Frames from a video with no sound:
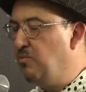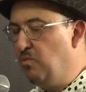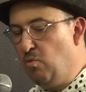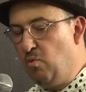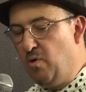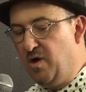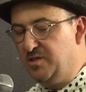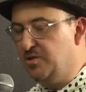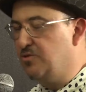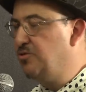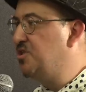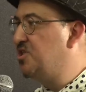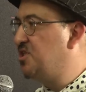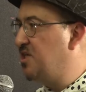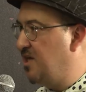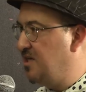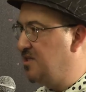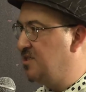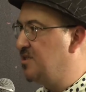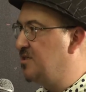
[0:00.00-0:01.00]
one could
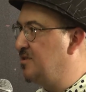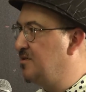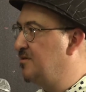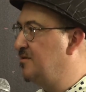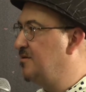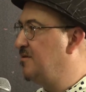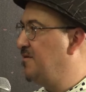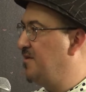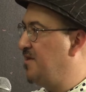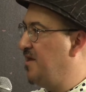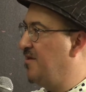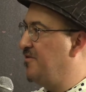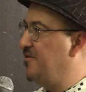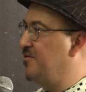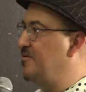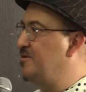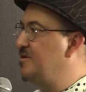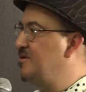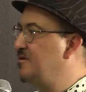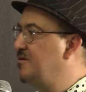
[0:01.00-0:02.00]
change the
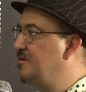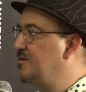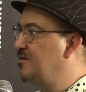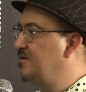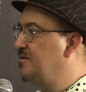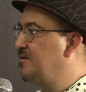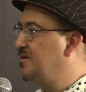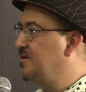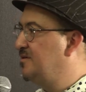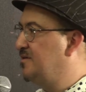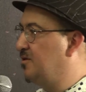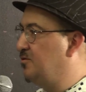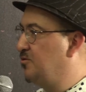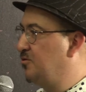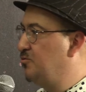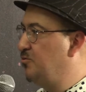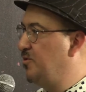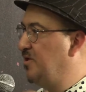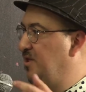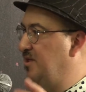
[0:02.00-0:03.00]
other. They
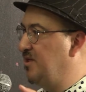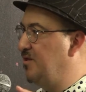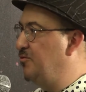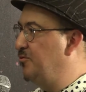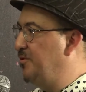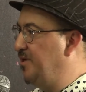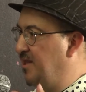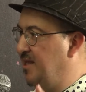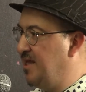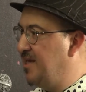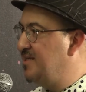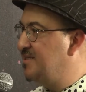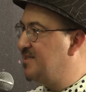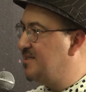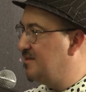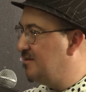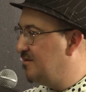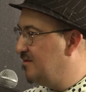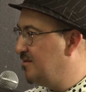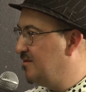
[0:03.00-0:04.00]
could really
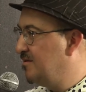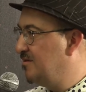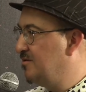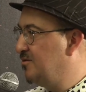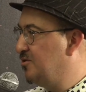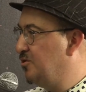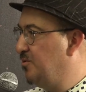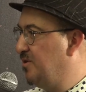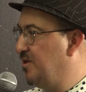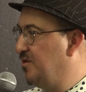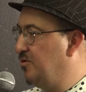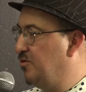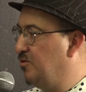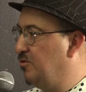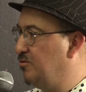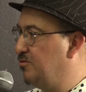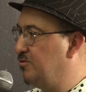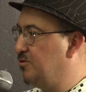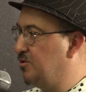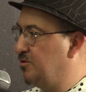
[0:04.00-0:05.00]
relate during the
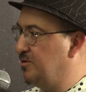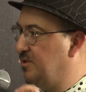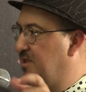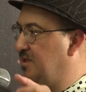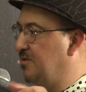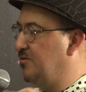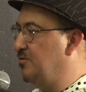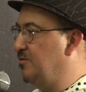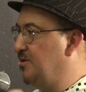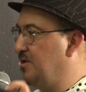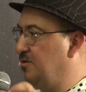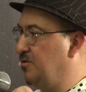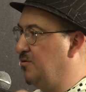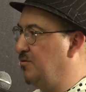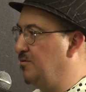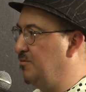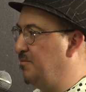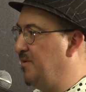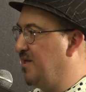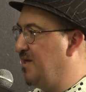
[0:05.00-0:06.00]
whole shooting, during the
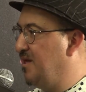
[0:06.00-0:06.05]
whole making of